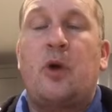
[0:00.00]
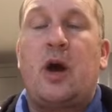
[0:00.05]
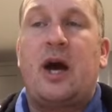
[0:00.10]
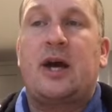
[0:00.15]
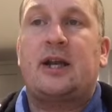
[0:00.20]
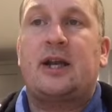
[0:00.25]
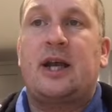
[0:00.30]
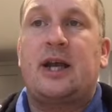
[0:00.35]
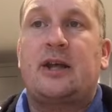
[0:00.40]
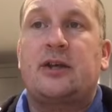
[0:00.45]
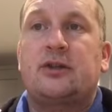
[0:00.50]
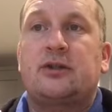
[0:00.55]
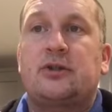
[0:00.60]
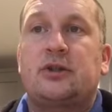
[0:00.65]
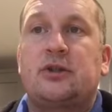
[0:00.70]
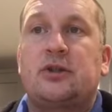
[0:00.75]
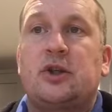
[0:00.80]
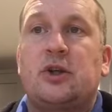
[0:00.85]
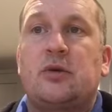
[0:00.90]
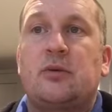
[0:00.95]
what I'd like us
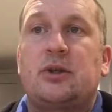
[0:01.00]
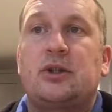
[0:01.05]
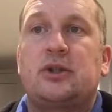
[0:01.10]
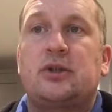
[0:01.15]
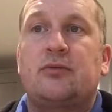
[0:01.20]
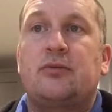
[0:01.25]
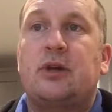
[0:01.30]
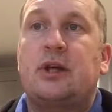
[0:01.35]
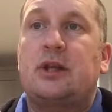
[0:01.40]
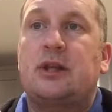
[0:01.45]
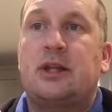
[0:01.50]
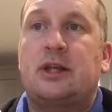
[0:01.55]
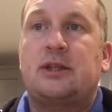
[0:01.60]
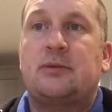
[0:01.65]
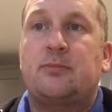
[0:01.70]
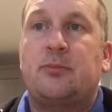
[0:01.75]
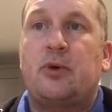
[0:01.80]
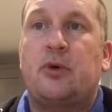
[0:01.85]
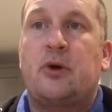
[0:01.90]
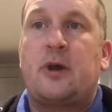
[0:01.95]
to do is to read
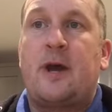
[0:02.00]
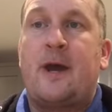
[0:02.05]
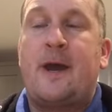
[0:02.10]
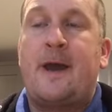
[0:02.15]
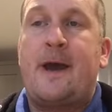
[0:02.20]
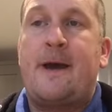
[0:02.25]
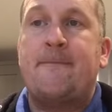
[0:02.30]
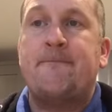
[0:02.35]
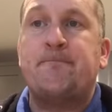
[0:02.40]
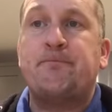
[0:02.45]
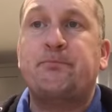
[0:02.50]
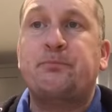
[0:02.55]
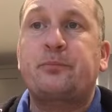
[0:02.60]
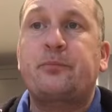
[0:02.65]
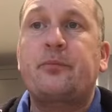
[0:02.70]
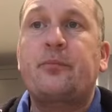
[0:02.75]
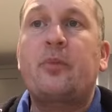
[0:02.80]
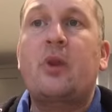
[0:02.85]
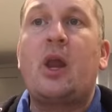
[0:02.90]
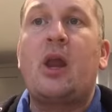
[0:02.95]
this book here.
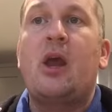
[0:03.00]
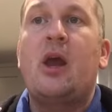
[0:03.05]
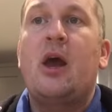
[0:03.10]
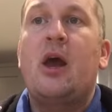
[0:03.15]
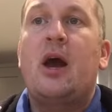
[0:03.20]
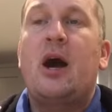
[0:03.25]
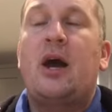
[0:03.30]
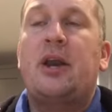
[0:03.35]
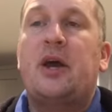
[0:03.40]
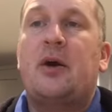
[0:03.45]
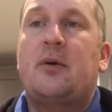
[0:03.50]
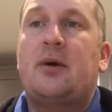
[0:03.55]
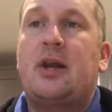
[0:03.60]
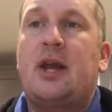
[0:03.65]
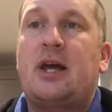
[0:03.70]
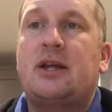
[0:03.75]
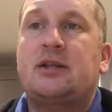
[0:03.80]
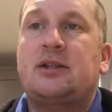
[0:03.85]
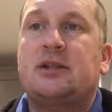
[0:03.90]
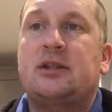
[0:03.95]
And our
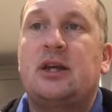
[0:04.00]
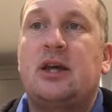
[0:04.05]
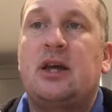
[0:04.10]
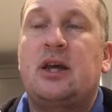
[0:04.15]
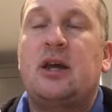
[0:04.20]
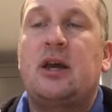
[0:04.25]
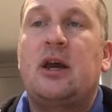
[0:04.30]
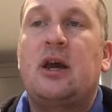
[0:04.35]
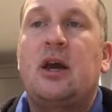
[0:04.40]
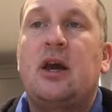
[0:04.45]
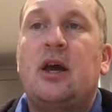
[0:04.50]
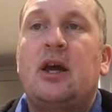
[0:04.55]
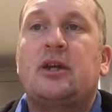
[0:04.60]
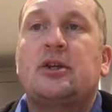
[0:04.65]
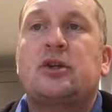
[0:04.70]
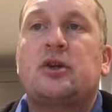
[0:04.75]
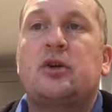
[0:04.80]
last thing is